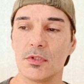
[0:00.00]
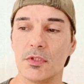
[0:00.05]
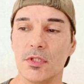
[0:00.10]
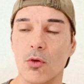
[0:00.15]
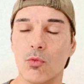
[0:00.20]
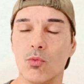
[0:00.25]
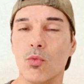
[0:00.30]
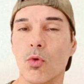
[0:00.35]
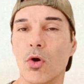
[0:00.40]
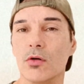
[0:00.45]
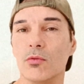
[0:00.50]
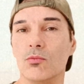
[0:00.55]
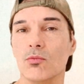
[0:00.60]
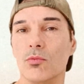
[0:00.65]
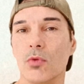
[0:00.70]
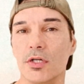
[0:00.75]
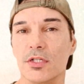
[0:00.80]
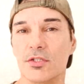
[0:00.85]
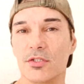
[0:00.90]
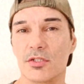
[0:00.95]
you know what
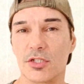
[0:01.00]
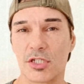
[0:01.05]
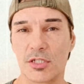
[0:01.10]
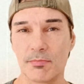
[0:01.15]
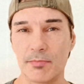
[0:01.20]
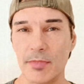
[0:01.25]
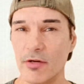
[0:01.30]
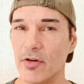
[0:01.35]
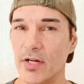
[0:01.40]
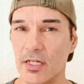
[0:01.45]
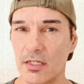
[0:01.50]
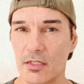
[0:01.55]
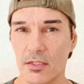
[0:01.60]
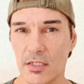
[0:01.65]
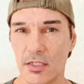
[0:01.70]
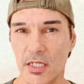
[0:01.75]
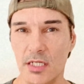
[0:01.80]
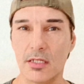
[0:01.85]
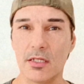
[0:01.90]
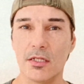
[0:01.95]
what is the spirit
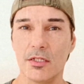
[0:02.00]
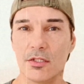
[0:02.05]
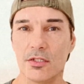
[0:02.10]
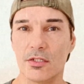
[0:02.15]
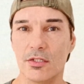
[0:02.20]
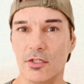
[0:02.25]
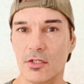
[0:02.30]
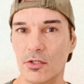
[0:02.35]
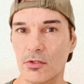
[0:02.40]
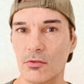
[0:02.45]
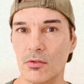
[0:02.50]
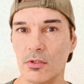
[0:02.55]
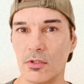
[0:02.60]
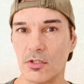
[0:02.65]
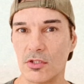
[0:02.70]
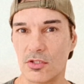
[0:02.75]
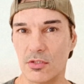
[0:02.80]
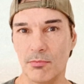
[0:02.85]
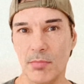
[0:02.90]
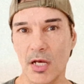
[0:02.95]
seeking to do
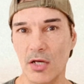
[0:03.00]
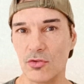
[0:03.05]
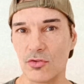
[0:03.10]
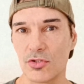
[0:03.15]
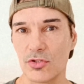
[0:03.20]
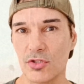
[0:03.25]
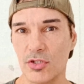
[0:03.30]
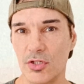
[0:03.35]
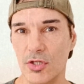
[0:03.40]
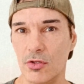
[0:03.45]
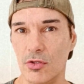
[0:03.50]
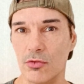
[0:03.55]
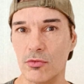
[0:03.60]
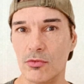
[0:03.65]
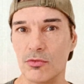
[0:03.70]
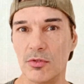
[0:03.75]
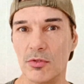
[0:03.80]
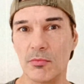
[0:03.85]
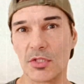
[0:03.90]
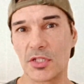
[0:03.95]
as opposed
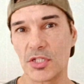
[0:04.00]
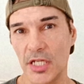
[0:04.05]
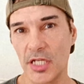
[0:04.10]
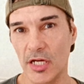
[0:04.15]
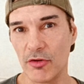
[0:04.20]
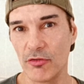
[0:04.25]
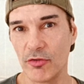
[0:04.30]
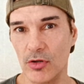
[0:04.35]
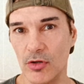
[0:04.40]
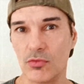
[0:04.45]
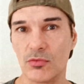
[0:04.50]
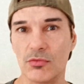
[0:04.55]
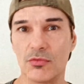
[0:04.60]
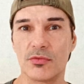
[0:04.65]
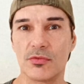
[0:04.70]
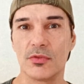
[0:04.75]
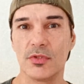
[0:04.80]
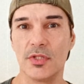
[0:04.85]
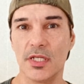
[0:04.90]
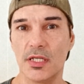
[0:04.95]
to the material
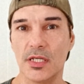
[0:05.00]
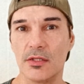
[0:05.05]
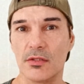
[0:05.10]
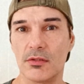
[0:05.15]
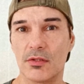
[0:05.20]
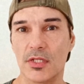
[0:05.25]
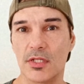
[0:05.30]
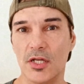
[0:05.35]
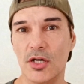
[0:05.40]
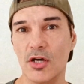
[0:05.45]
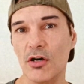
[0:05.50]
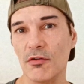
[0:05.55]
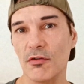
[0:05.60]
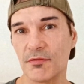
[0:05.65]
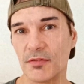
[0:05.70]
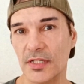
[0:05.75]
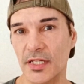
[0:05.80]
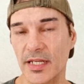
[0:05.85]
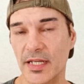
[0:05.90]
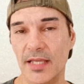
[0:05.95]
the the
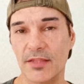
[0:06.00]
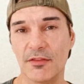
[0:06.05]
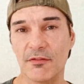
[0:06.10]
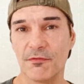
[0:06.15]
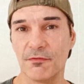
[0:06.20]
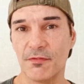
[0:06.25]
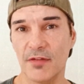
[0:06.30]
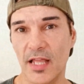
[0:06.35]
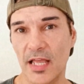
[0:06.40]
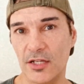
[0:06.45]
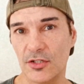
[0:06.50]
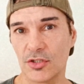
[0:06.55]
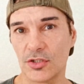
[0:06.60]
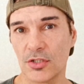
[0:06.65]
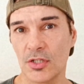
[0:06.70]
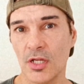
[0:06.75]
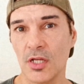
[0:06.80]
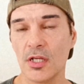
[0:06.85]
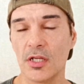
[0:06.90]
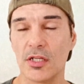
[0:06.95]
earthly and the
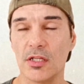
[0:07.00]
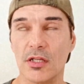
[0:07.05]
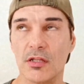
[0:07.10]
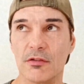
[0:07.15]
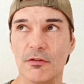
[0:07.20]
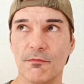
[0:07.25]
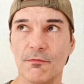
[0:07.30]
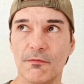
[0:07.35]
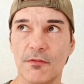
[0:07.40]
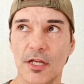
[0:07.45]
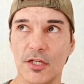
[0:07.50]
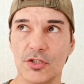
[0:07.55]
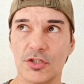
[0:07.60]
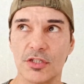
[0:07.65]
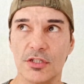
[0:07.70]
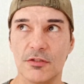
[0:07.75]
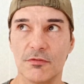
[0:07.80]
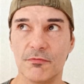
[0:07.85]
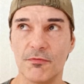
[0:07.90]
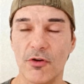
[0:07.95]
flesh you know the
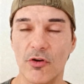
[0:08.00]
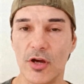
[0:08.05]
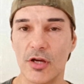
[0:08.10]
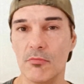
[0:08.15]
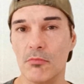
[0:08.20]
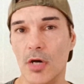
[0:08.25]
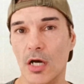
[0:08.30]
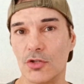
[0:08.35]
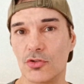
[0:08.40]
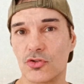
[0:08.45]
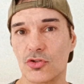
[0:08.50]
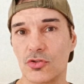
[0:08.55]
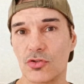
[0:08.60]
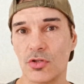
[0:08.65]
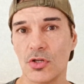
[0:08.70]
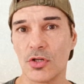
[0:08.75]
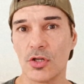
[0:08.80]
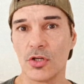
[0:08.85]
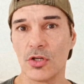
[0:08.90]
flesh is very much